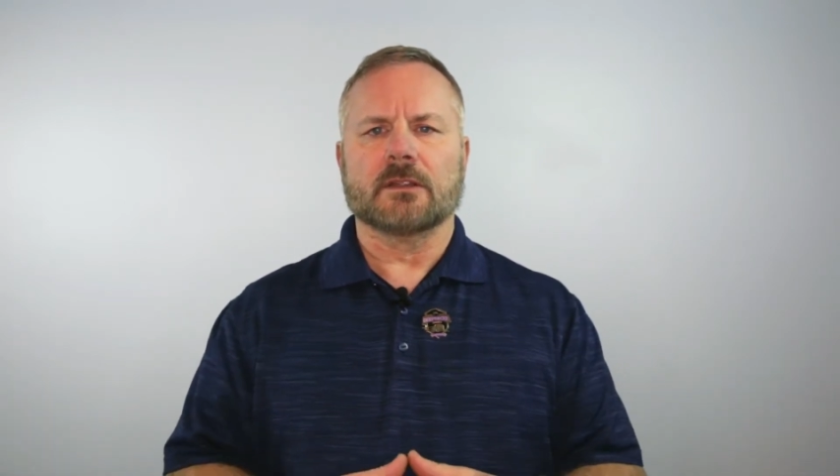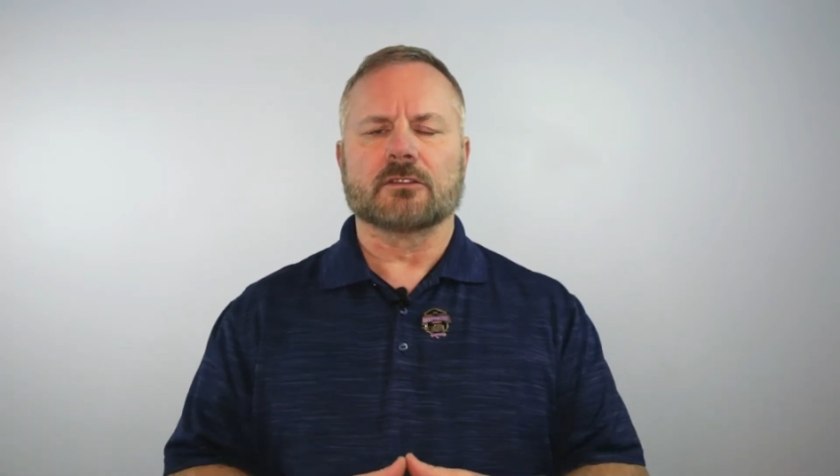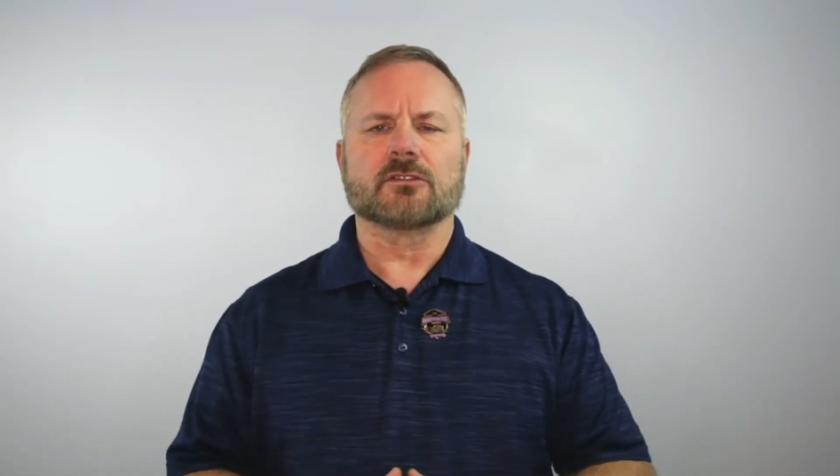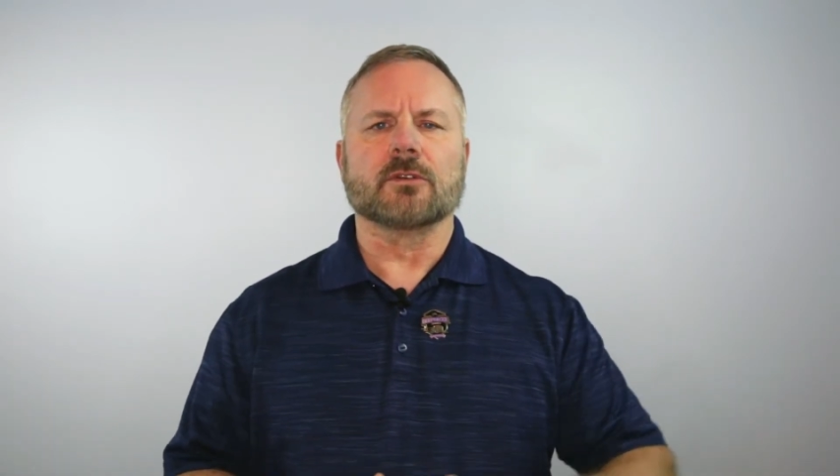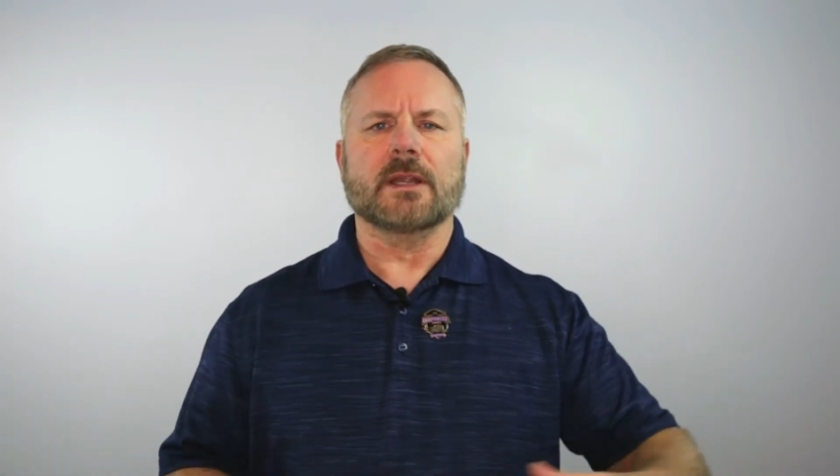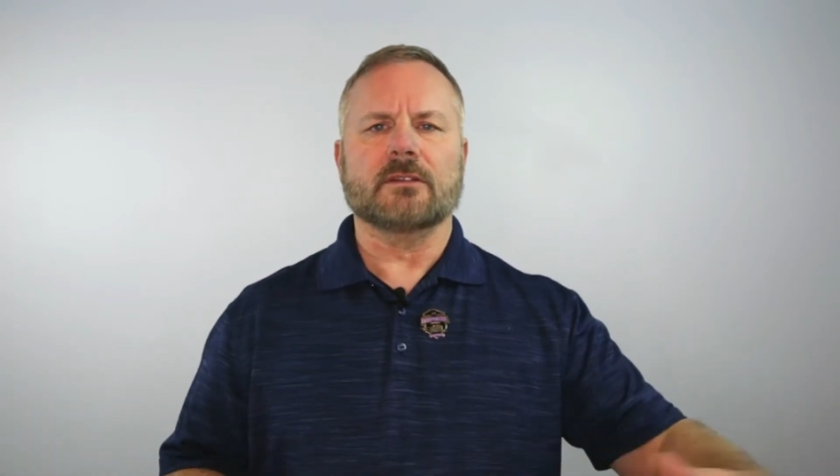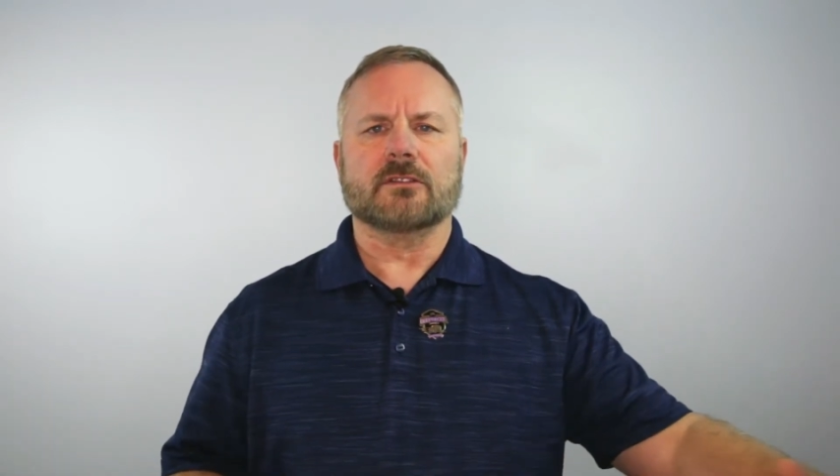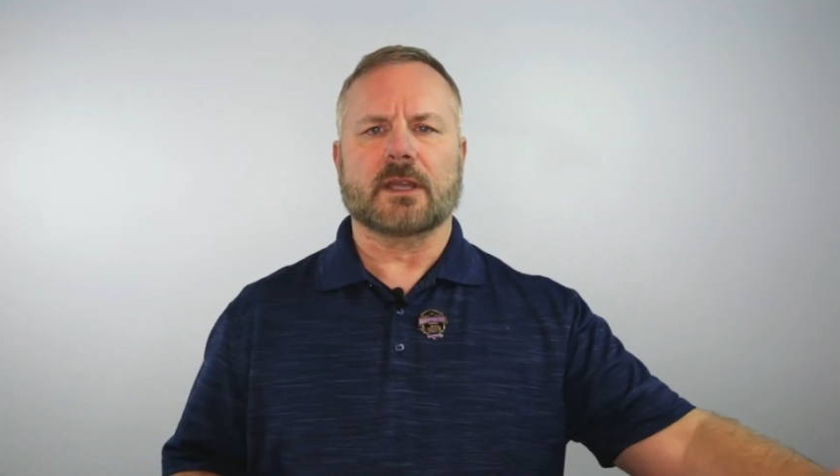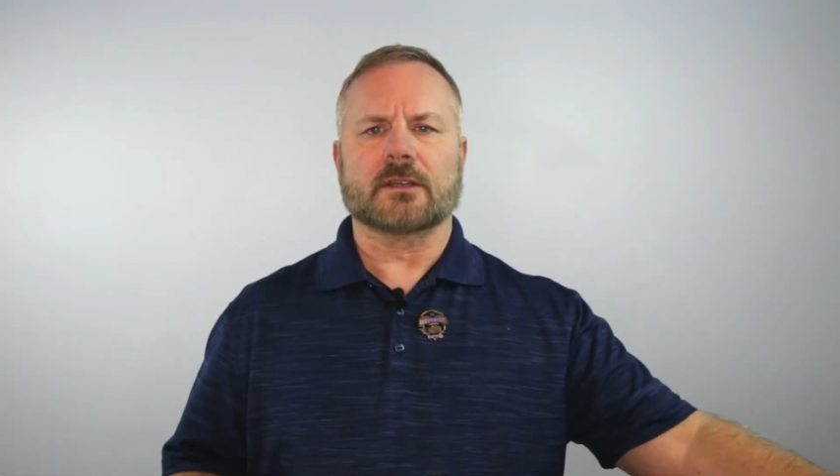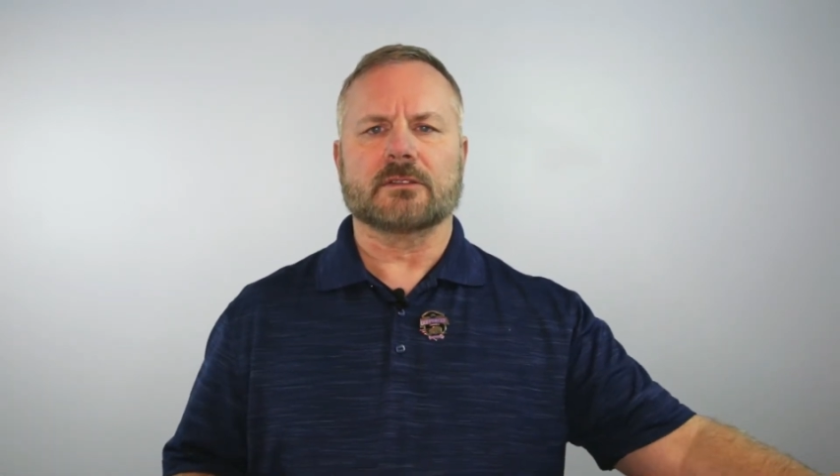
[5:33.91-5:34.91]
straight
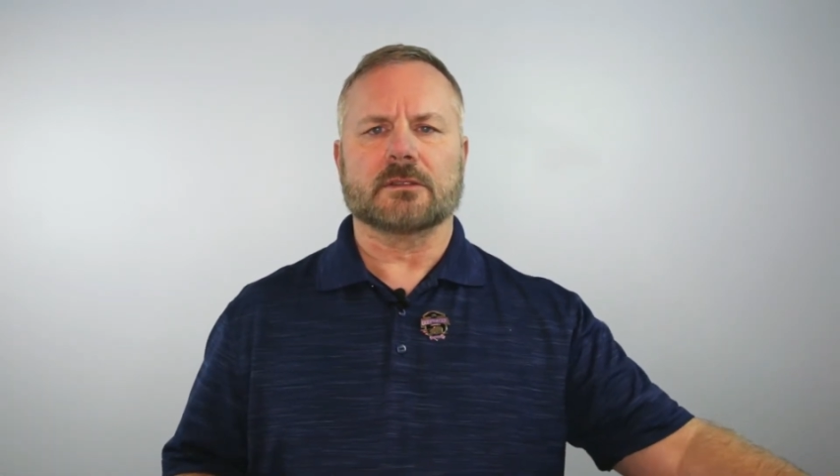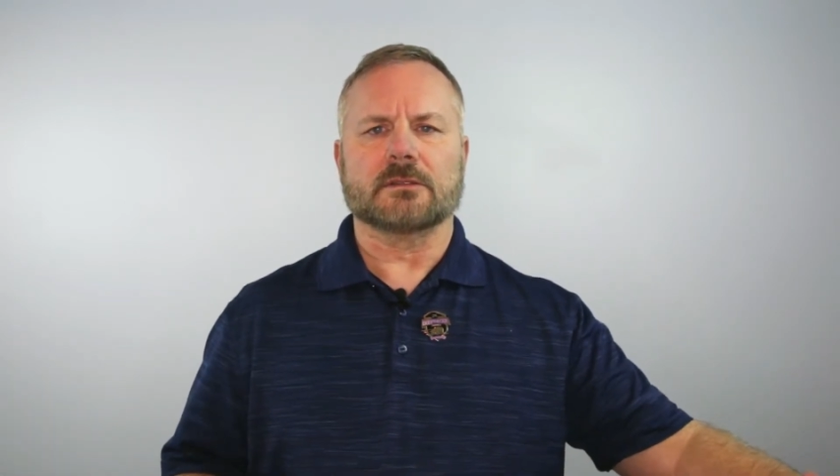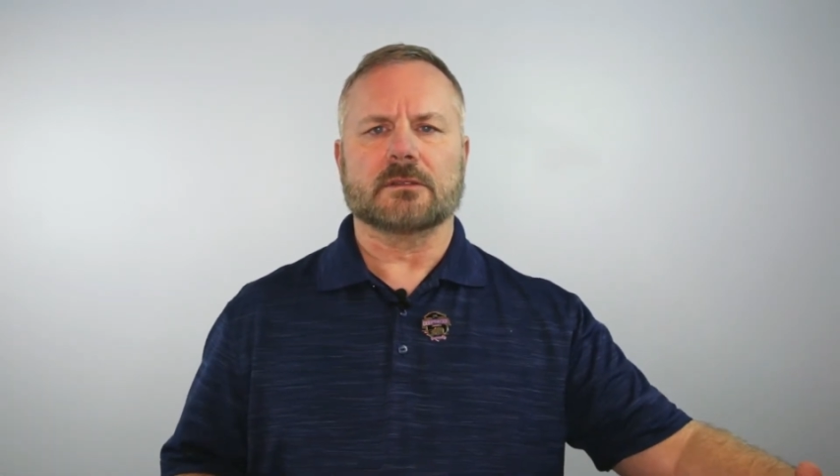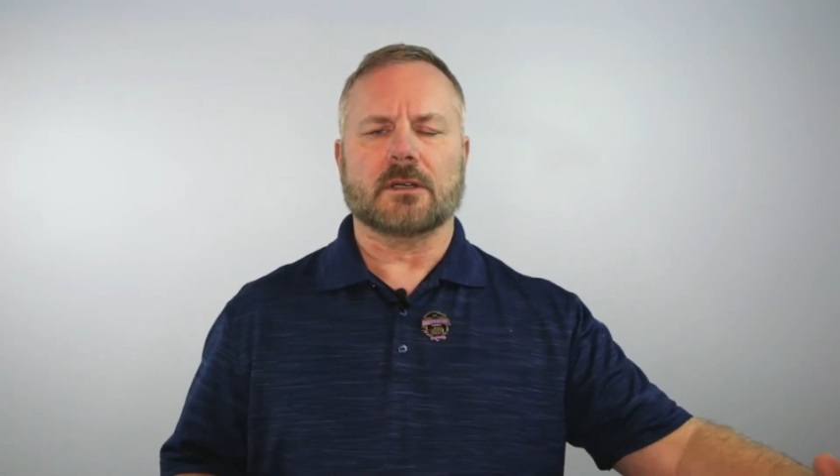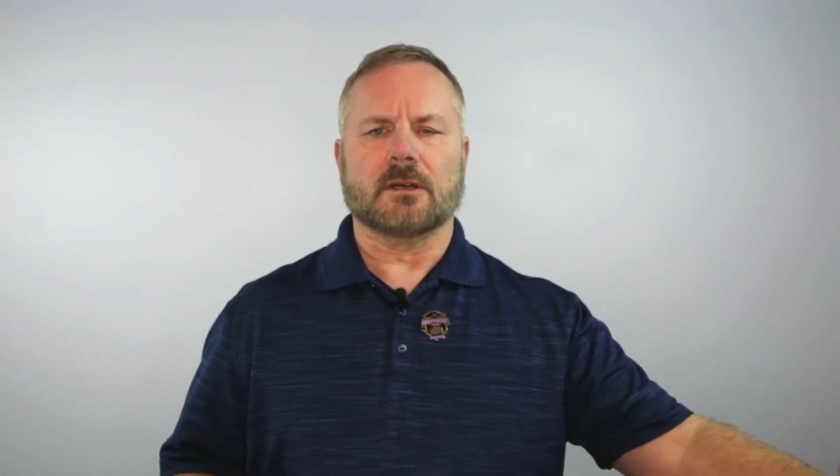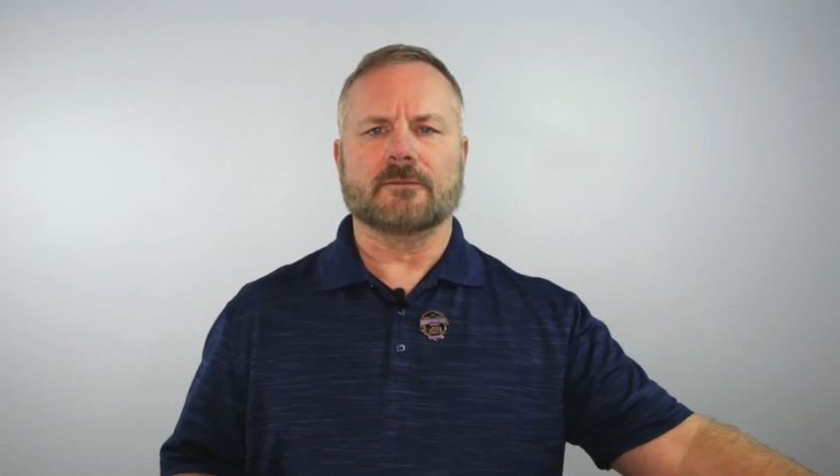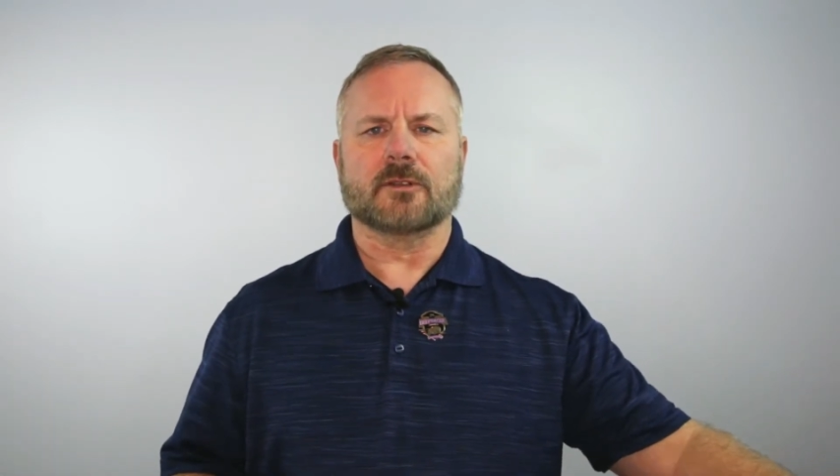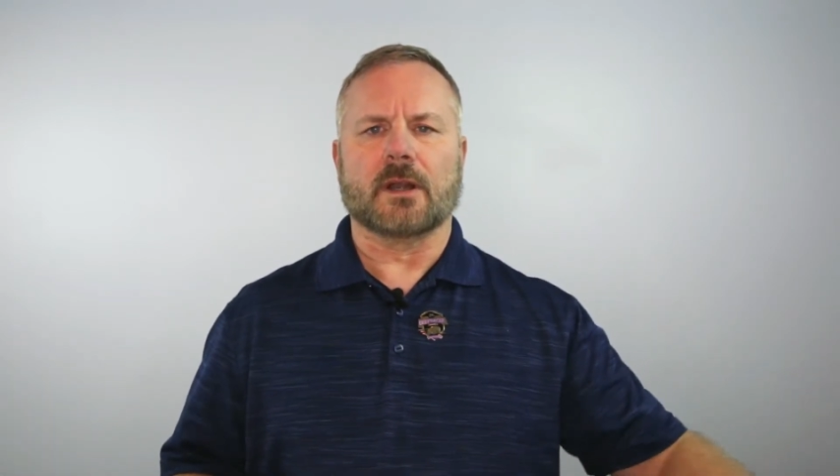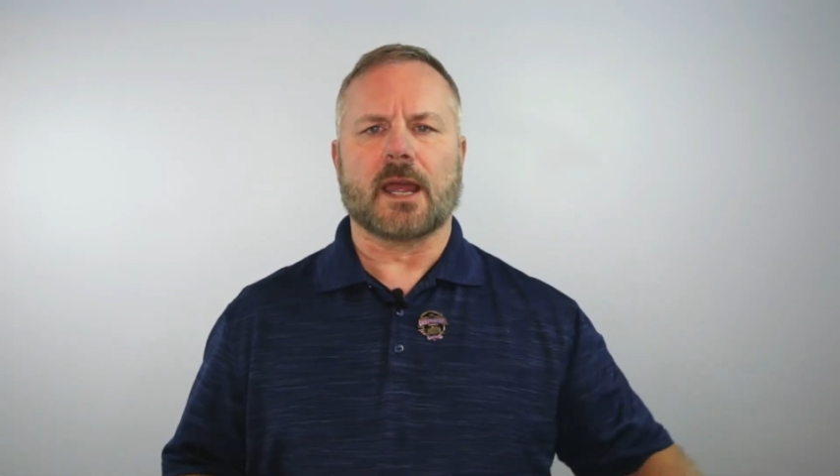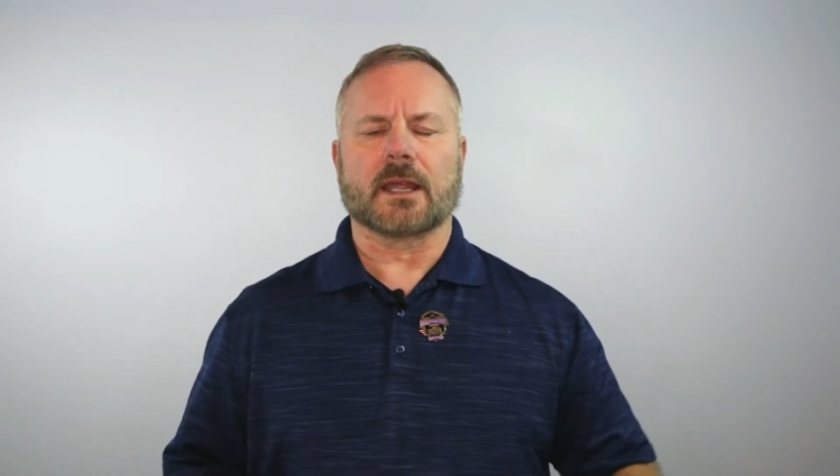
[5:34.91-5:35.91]
section of
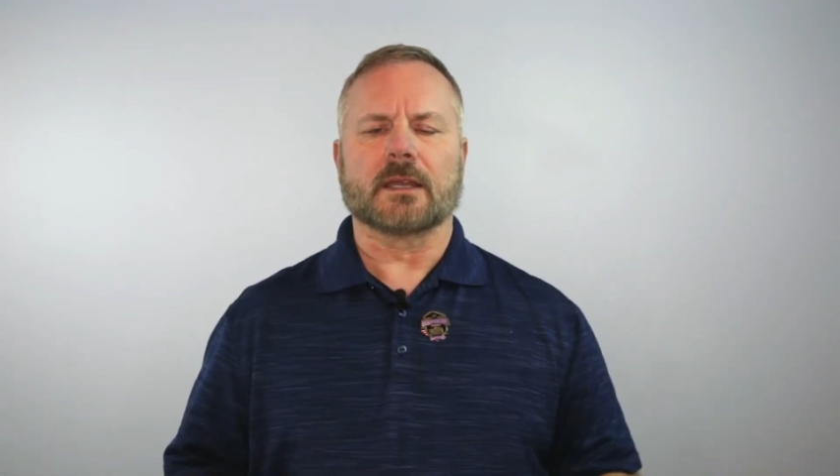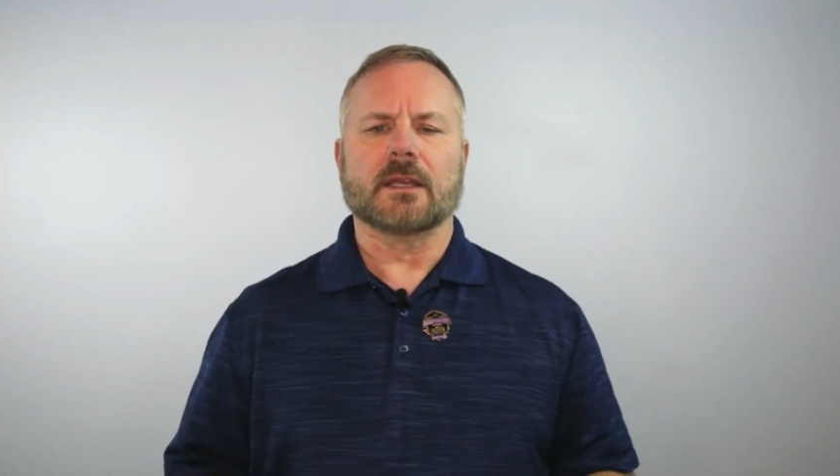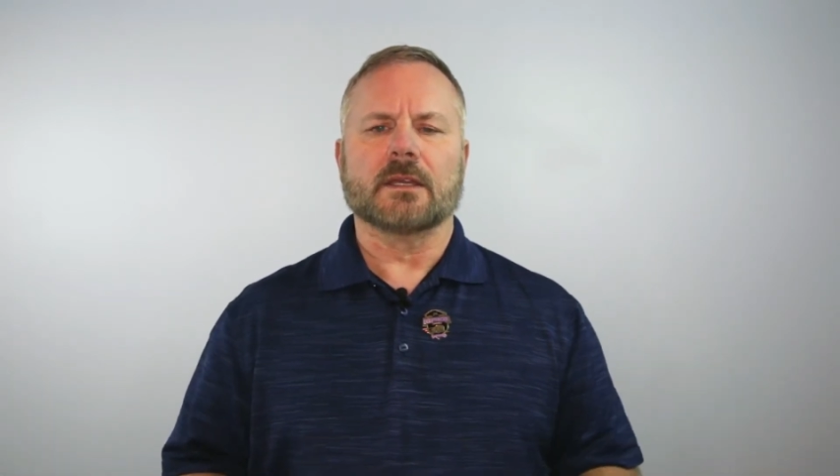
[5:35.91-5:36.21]
track